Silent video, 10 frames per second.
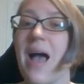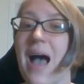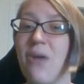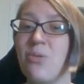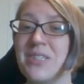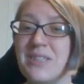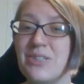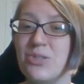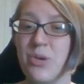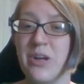How was
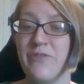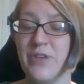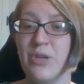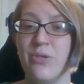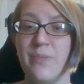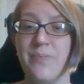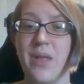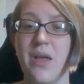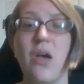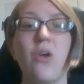this story for you?
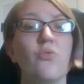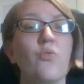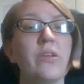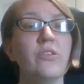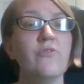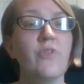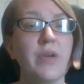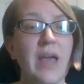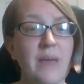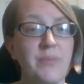What new
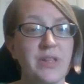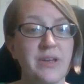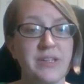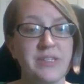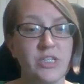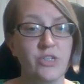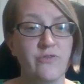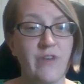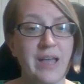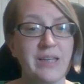vocabulary did you
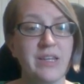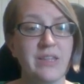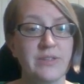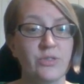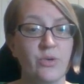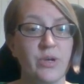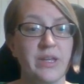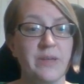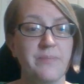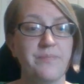find in the
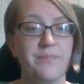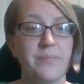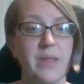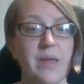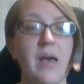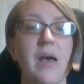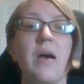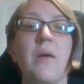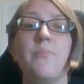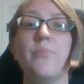story?
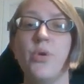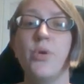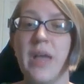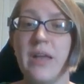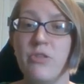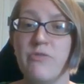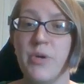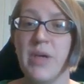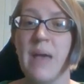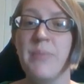Put that new
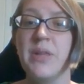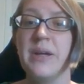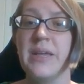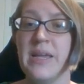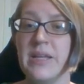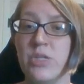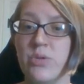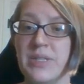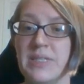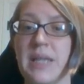vocabulary
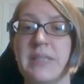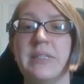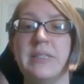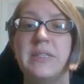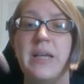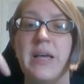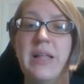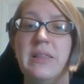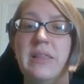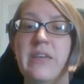into a sentence.
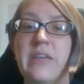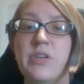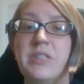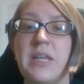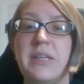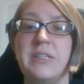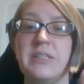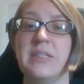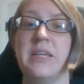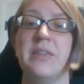Leave your
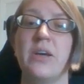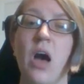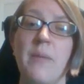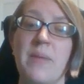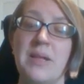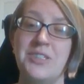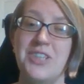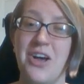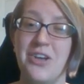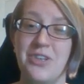sentence in the
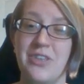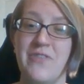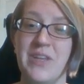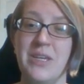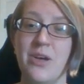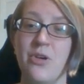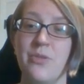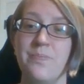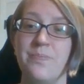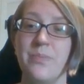comments under the video.